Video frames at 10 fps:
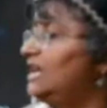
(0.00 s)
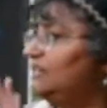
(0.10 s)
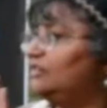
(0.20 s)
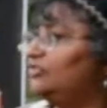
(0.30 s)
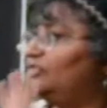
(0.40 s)

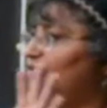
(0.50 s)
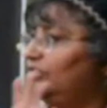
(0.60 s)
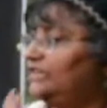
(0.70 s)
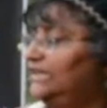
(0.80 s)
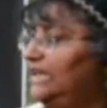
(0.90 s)
there's
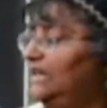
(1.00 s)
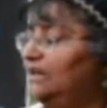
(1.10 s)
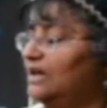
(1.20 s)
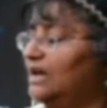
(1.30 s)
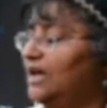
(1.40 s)

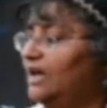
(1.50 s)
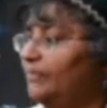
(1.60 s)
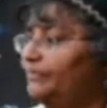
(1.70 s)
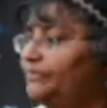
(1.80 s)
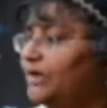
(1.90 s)
13
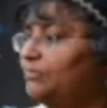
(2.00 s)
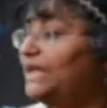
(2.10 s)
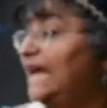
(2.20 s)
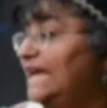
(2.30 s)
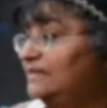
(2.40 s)

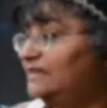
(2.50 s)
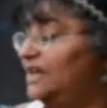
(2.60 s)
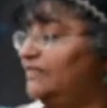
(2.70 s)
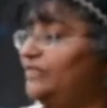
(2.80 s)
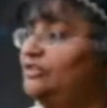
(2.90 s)
plates
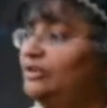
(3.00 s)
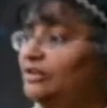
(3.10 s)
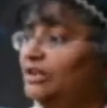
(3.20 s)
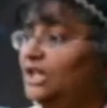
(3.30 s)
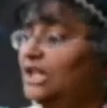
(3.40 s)
on every
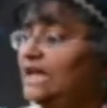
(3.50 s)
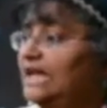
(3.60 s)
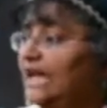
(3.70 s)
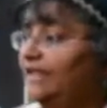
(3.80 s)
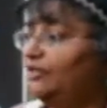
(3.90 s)
turtle,
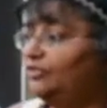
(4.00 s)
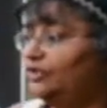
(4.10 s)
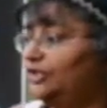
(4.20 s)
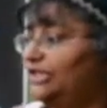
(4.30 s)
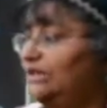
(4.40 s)
and those
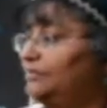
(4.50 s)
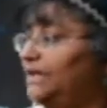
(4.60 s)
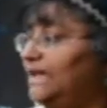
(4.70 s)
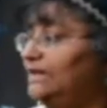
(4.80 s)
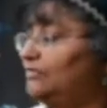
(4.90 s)
13
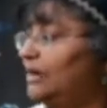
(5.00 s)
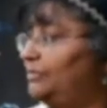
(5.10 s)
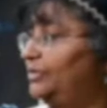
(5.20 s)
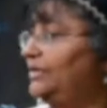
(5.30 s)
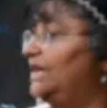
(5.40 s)
plates
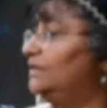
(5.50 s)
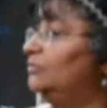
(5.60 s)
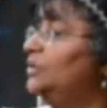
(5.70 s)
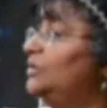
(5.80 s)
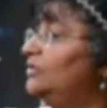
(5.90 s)
represent the
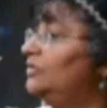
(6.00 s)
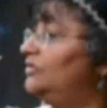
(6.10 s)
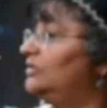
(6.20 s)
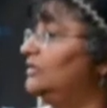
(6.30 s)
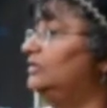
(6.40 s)

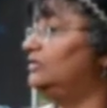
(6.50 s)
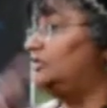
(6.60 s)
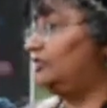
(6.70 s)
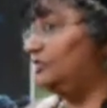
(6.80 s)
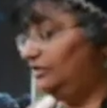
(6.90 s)
moons, and because
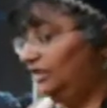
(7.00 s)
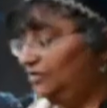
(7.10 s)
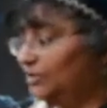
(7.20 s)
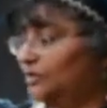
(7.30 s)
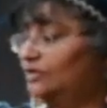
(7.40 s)
there's
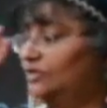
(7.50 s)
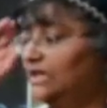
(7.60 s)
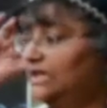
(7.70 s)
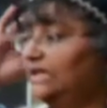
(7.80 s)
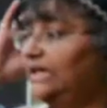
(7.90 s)
13 moons
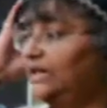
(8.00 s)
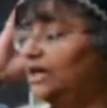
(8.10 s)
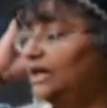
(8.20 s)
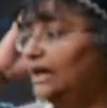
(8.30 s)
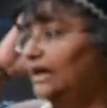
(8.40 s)
in a
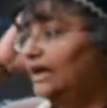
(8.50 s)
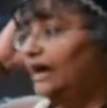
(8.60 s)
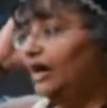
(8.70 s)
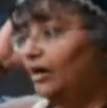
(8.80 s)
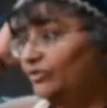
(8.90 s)
year.
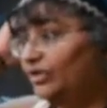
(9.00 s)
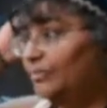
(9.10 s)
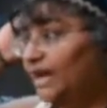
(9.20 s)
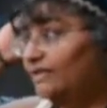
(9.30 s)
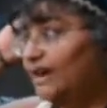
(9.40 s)

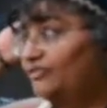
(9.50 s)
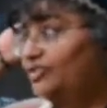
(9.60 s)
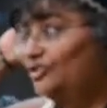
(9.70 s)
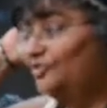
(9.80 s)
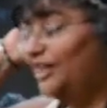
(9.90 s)
Some months have
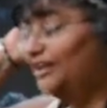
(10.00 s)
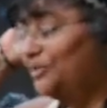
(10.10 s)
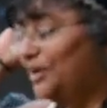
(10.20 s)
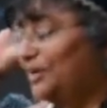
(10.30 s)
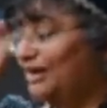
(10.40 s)
2, that's
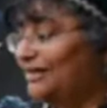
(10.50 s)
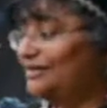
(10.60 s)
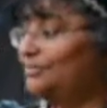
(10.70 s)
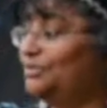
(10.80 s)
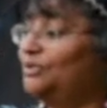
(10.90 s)
why we call
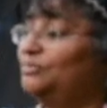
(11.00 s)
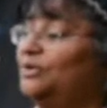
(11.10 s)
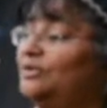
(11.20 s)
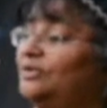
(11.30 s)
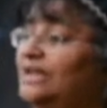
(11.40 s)
it a blue
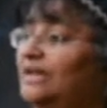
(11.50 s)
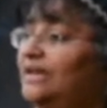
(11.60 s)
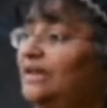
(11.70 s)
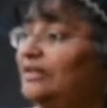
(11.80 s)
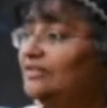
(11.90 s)
moon.
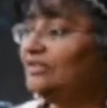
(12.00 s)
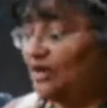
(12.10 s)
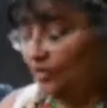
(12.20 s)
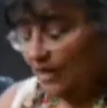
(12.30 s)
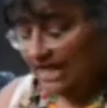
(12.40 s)
So
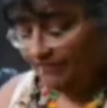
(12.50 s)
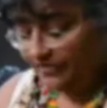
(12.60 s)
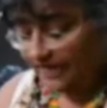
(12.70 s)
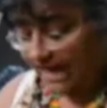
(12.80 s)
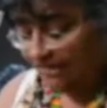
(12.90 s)

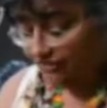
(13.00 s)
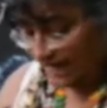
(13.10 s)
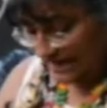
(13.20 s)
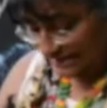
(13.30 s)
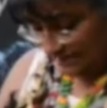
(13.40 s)
I tried